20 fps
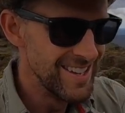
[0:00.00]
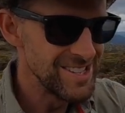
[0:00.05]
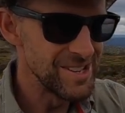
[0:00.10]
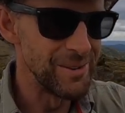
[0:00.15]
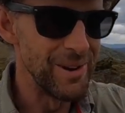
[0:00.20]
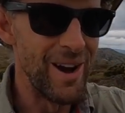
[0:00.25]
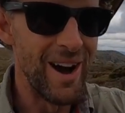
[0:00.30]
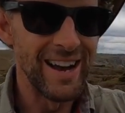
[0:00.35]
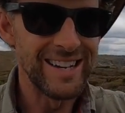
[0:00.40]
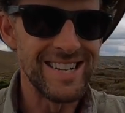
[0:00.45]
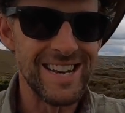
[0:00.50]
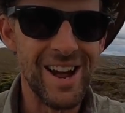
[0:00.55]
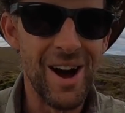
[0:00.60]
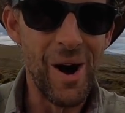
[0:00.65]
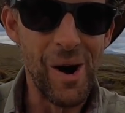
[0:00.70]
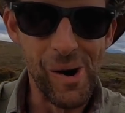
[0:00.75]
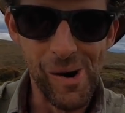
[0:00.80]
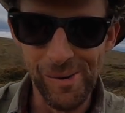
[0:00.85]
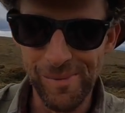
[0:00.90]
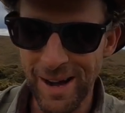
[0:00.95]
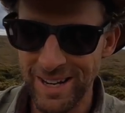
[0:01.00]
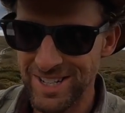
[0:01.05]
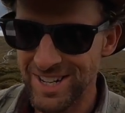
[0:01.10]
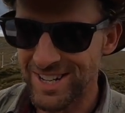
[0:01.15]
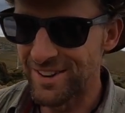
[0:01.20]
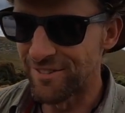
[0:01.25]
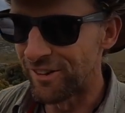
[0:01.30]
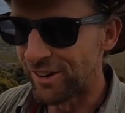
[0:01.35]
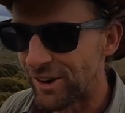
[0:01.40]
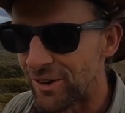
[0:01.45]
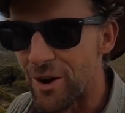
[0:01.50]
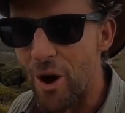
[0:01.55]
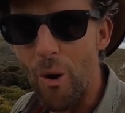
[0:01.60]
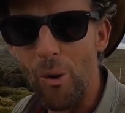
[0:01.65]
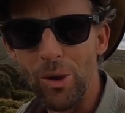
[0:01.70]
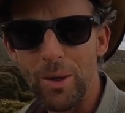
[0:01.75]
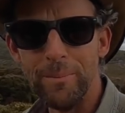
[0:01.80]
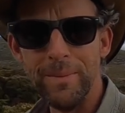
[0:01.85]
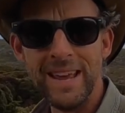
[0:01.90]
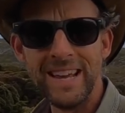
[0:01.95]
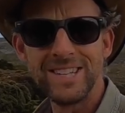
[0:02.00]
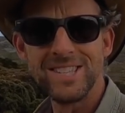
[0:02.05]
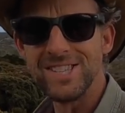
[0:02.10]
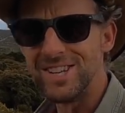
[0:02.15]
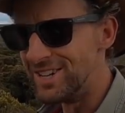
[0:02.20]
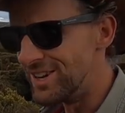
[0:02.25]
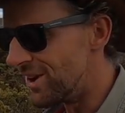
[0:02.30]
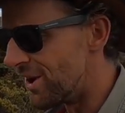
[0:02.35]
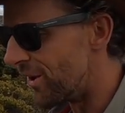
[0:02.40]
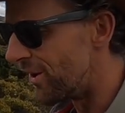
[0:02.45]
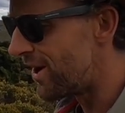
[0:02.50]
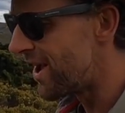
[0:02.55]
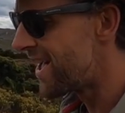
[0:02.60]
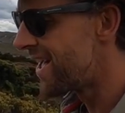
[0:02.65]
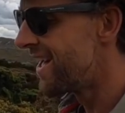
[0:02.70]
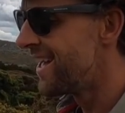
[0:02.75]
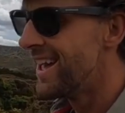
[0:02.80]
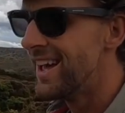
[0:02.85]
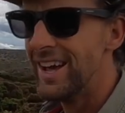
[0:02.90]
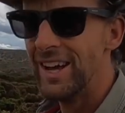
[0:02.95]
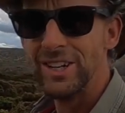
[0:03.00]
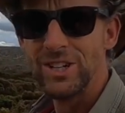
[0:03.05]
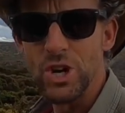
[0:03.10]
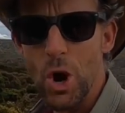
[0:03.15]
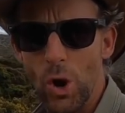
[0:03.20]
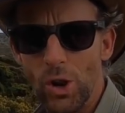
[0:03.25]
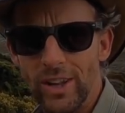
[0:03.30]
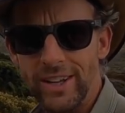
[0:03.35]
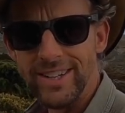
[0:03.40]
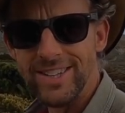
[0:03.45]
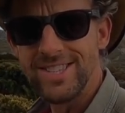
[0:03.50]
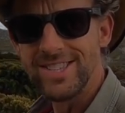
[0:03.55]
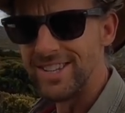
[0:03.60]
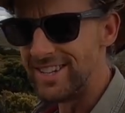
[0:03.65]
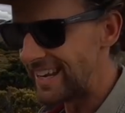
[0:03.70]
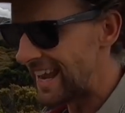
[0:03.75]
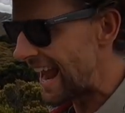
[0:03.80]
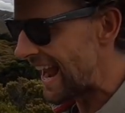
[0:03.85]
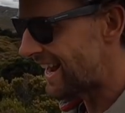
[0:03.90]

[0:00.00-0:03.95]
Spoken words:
So we hiked in a whole bunch of different granola mix and, you know, chocolates and